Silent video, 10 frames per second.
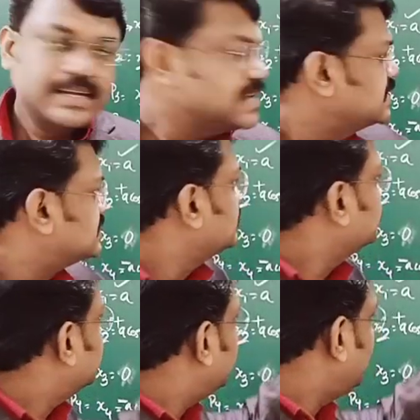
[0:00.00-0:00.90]

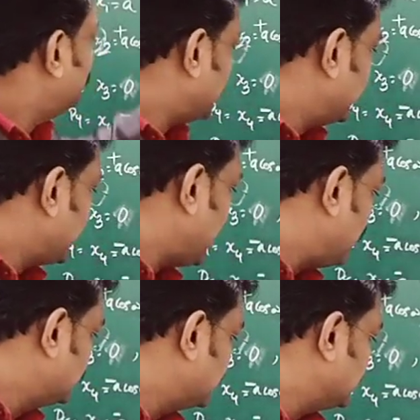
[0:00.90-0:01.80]
Similarly, you can
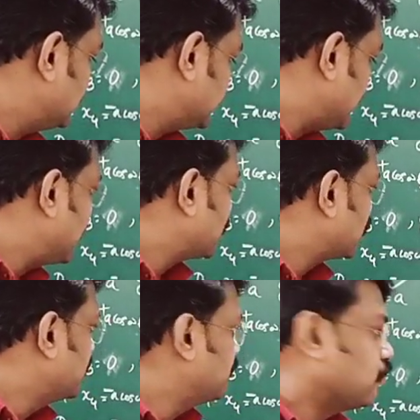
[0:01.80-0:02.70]
have the same
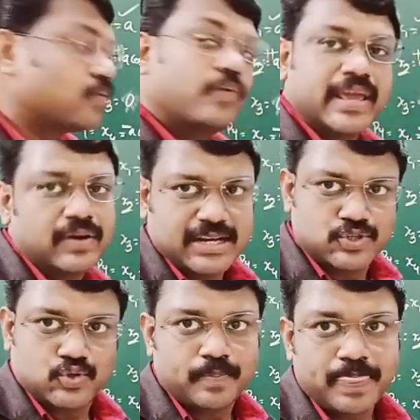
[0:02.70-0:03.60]
argument for y
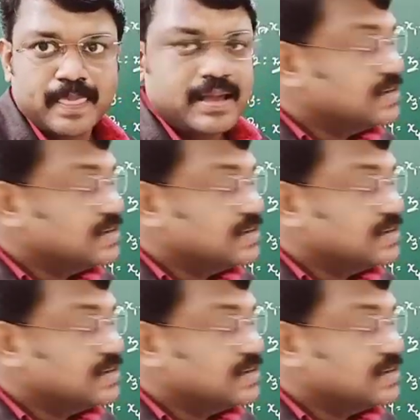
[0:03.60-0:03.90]
also.